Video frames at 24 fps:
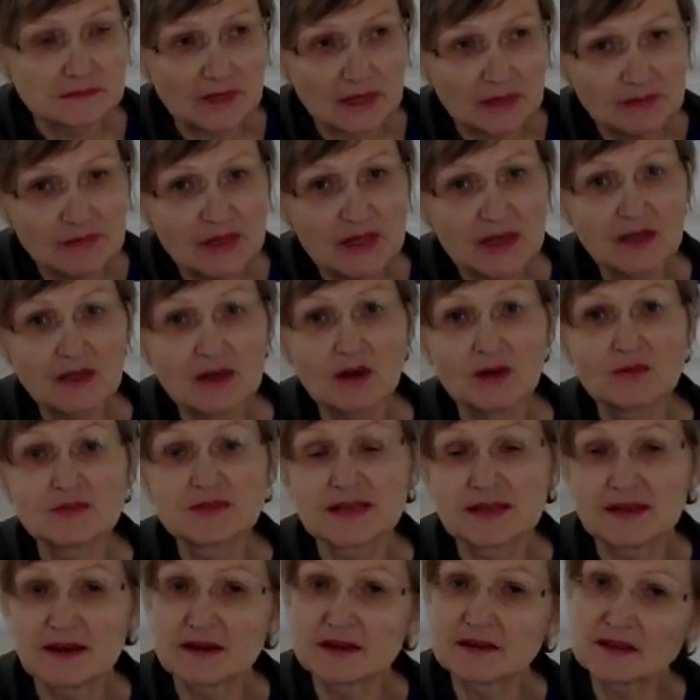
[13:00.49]
meaning of the
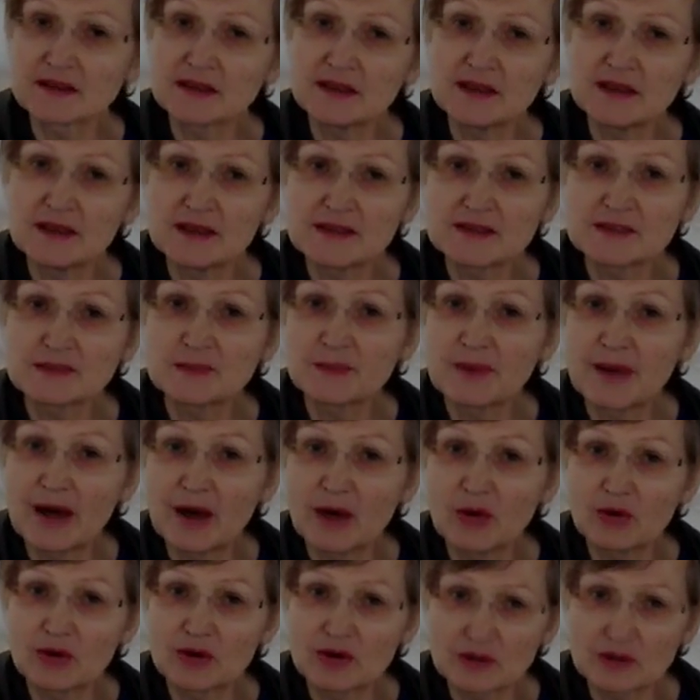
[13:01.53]
card Key is
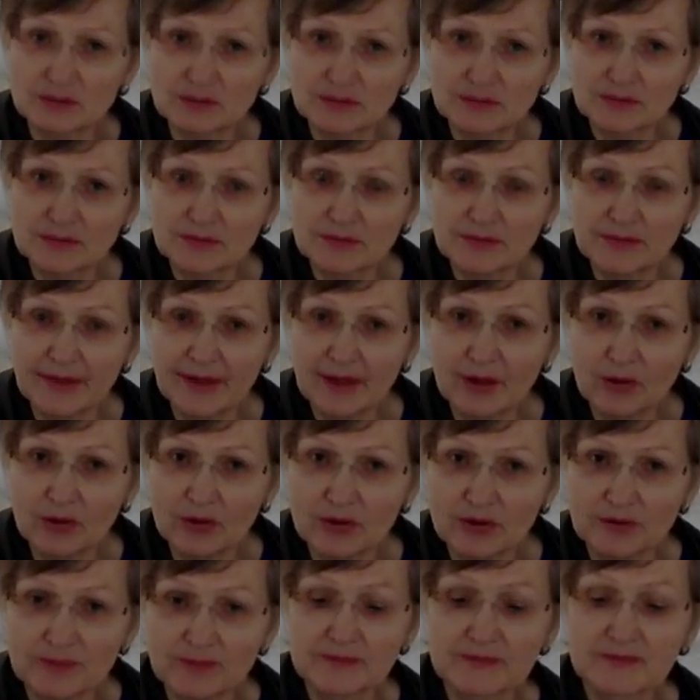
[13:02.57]
power, power.